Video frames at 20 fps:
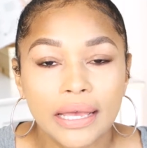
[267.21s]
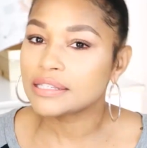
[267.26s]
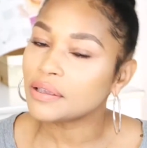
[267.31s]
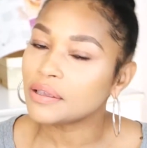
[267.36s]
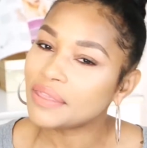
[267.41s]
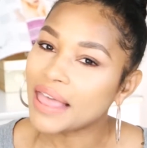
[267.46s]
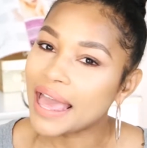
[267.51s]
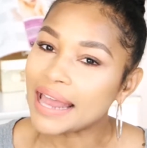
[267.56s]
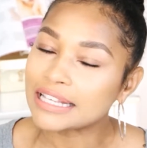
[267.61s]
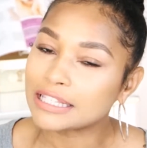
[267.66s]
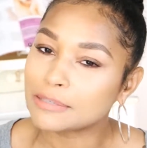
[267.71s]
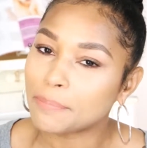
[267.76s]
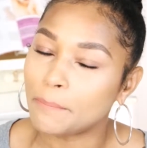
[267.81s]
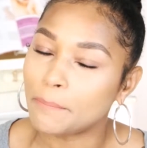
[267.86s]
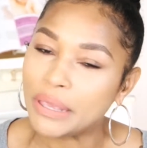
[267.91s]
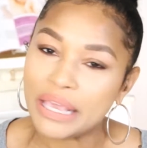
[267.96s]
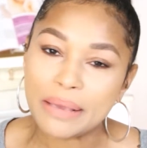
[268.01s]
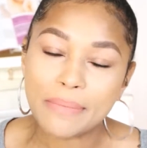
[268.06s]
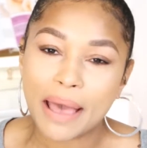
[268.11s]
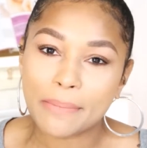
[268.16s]
So that is
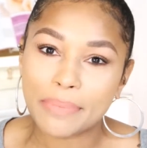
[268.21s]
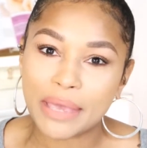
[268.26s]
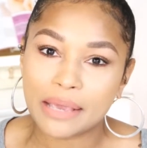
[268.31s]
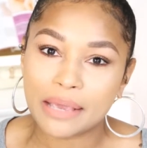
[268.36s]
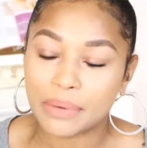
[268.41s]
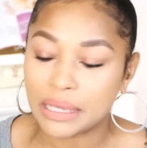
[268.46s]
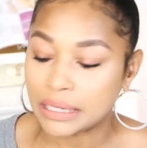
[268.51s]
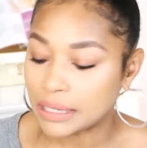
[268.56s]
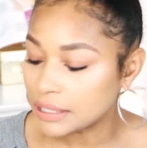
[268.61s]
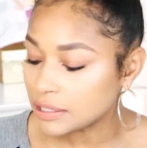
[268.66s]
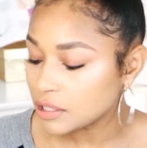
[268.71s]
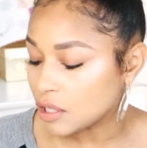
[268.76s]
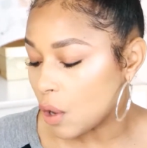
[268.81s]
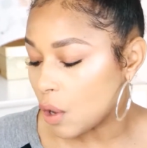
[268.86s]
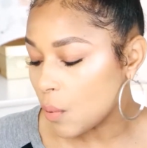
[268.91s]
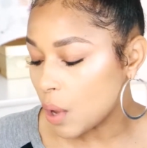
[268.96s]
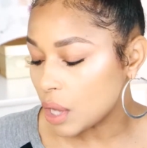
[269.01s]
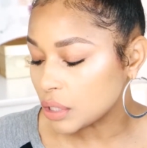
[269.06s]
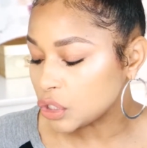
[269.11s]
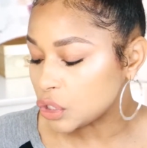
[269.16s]
Be My Baby. Let's
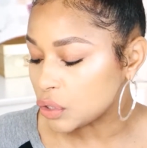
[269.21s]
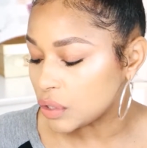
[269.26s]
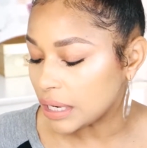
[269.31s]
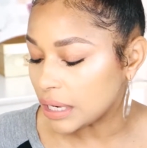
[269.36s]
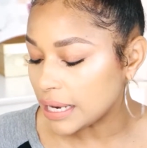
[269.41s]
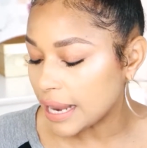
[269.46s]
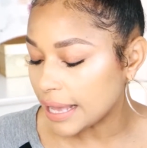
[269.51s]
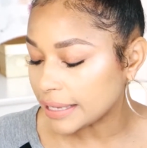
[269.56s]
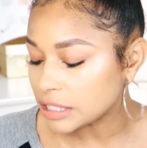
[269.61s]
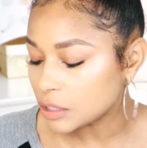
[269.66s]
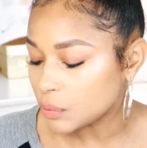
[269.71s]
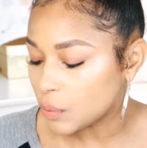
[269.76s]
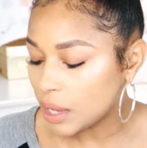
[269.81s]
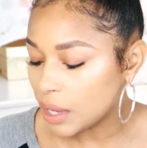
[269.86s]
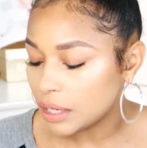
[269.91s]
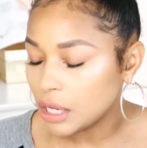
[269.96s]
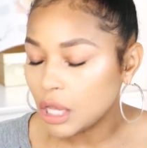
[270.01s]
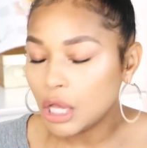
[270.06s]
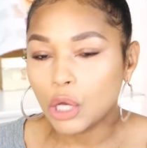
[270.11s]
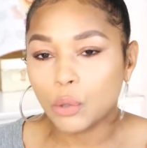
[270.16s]
go on to the next
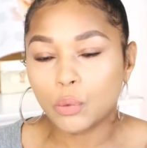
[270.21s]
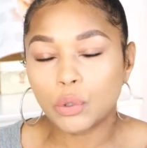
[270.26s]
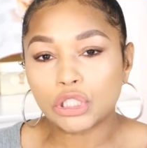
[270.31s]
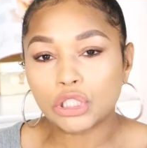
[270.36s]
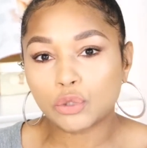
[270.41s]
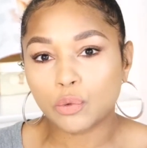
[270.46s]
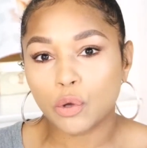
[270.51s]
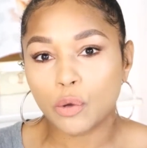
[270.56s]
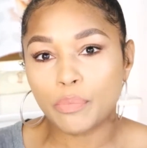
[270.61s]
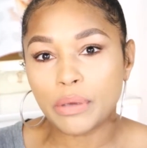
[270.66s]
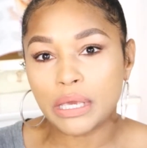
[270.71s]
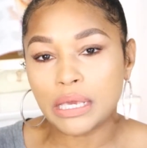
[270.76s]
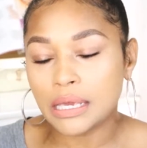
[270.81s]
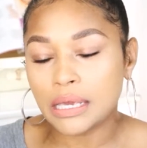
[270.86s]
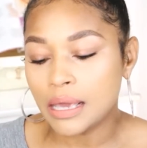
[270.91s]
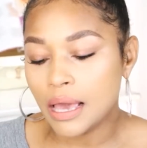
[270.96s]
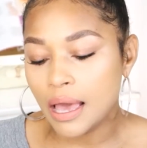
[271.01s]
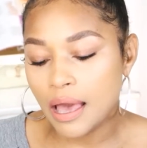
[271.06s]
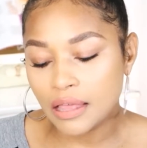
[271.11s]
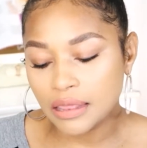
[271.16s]
one, which will
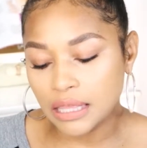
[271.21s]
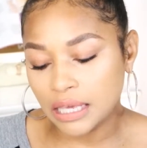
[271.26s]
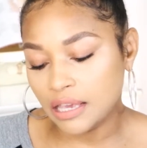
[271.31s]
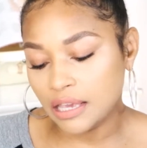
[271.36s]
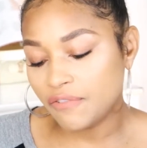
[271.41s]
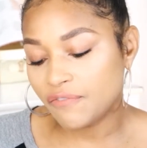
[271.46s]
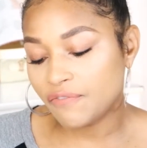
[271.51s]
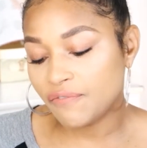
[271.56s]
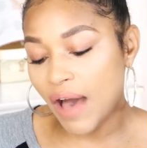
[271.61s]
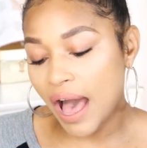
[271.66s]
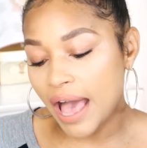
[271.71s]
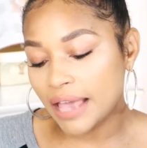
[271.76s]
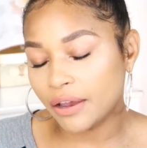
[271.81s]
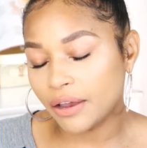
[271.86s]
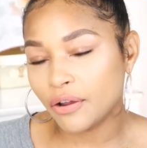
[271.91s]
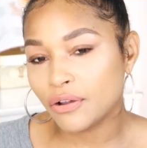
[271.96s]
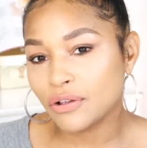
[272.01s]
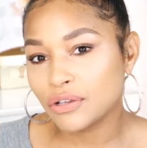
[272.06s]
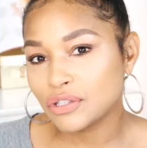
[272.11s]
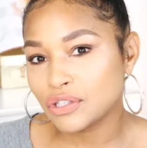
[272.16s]
be the
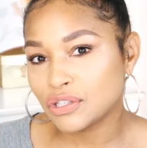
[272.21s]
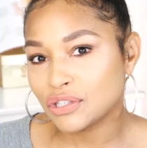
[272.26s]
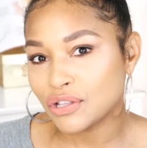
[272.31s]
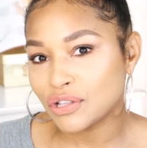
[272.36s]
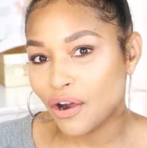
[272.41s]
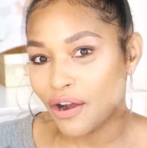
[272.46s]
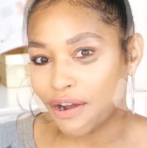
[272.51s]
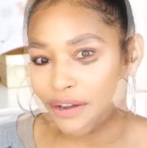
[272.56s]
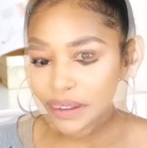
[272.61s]
fire starter.